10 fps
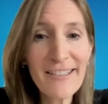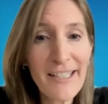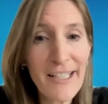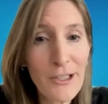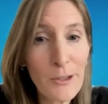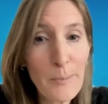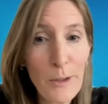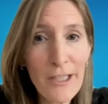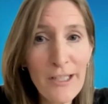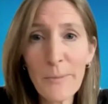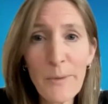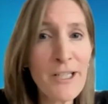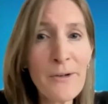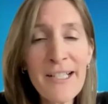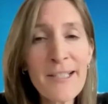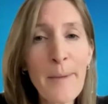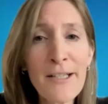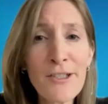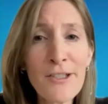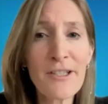linear book. We don't
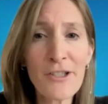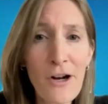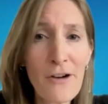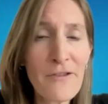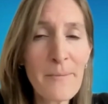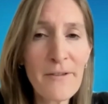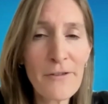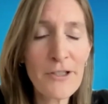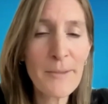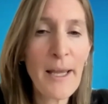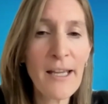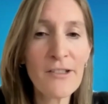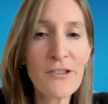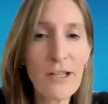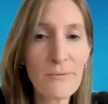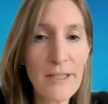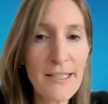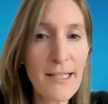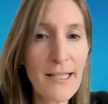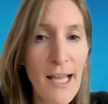expect you to start from the first page and read
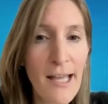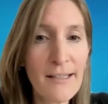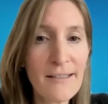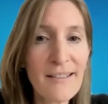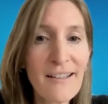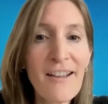to the end.